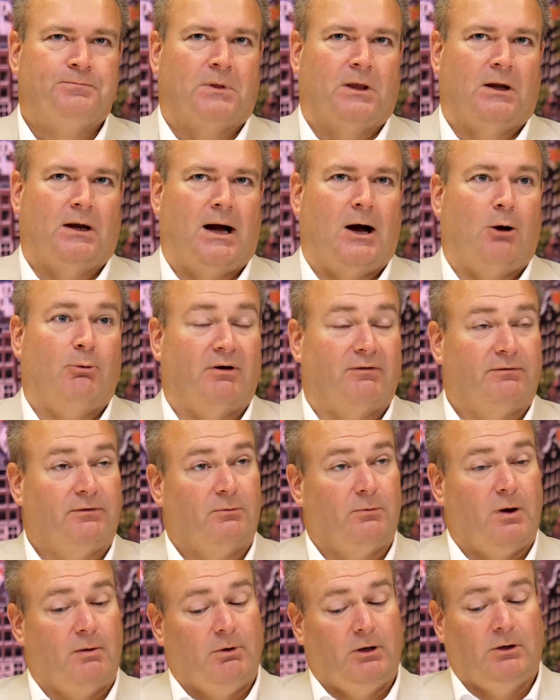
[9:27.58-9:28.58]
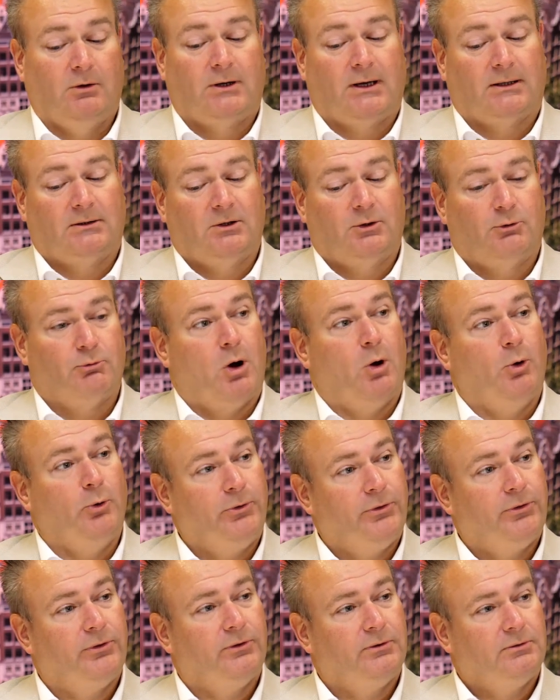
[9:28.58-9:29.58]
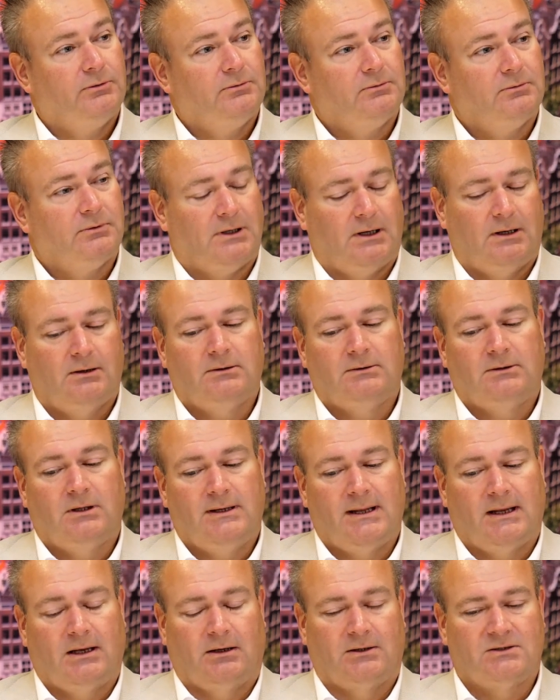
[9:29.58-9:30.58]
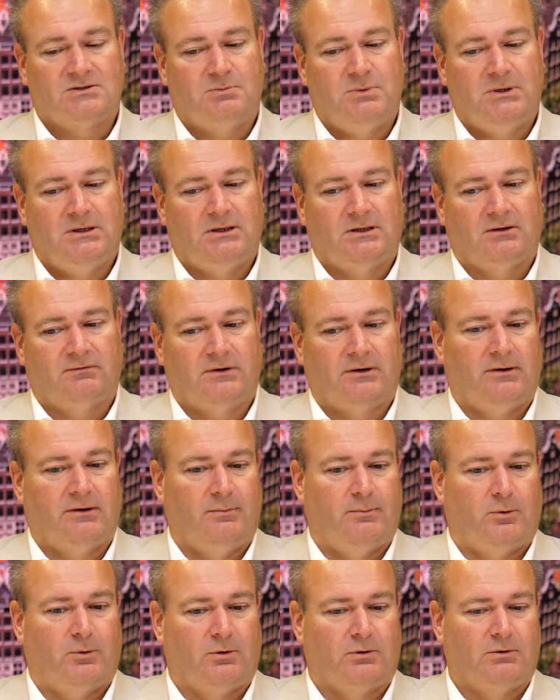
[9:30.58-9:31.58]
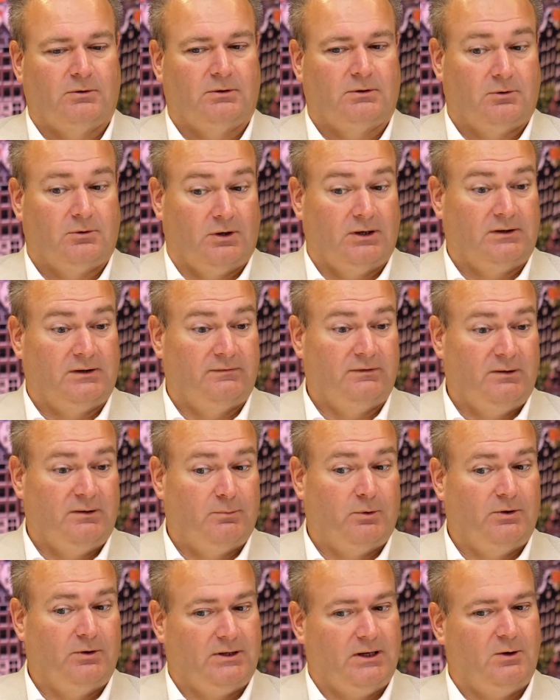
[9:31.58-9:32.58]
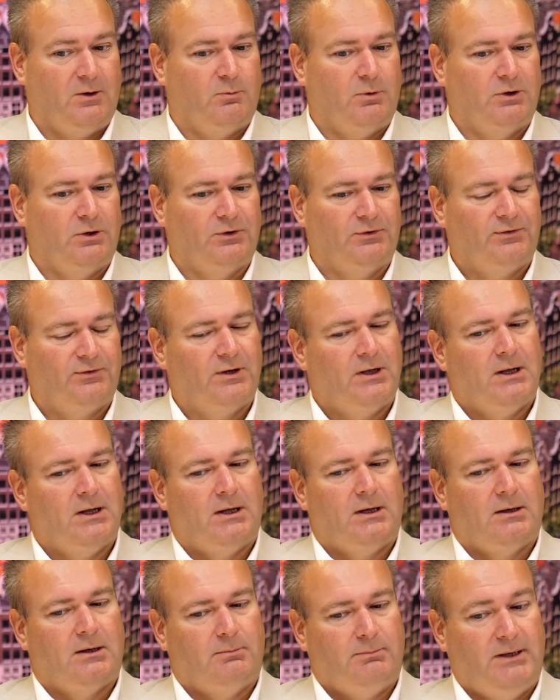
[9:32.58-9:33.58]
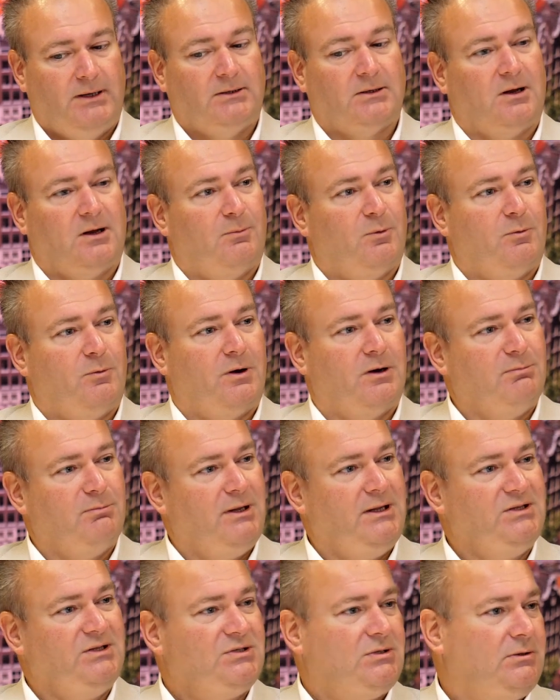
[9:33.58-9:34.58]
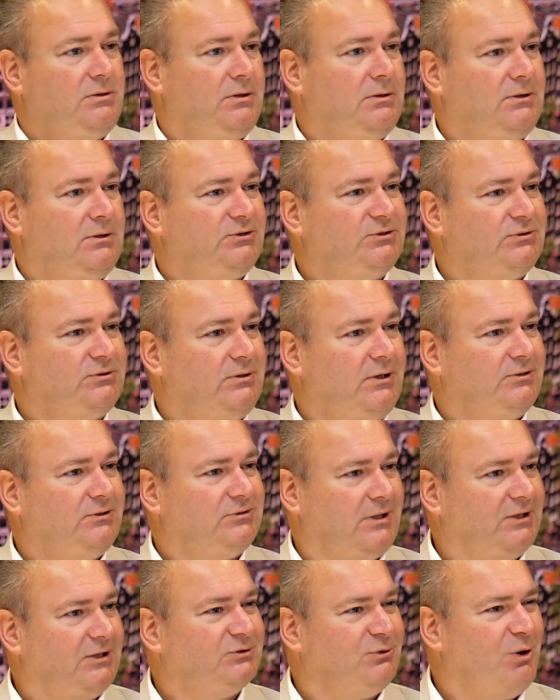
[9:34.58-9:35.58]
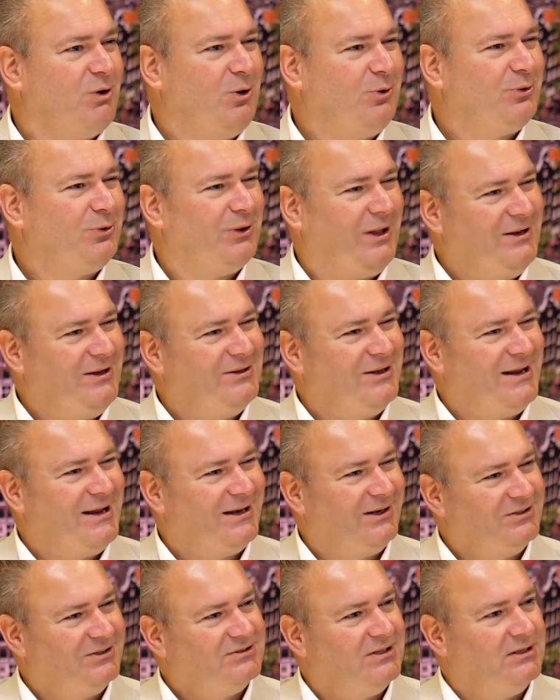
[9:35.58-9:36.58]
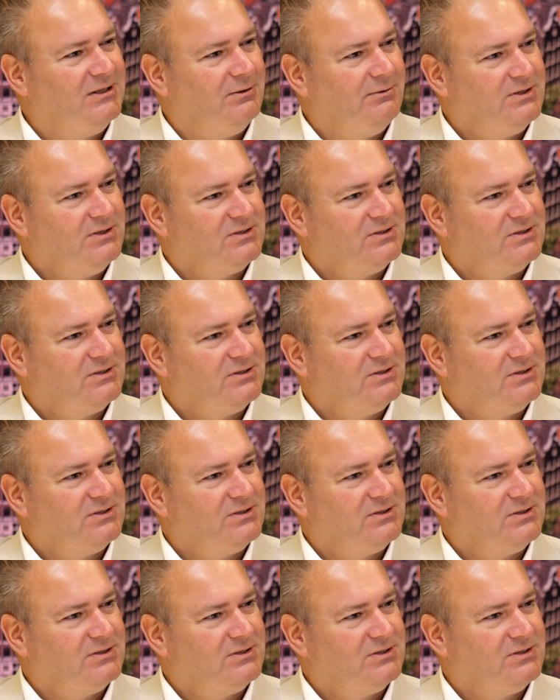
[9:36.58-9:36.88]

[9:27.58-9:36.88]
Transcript: However, when we look at the growth, the Netherlands being a very important connectivity point in the world, being the number 1 means there's less growth in the Netherlands than there is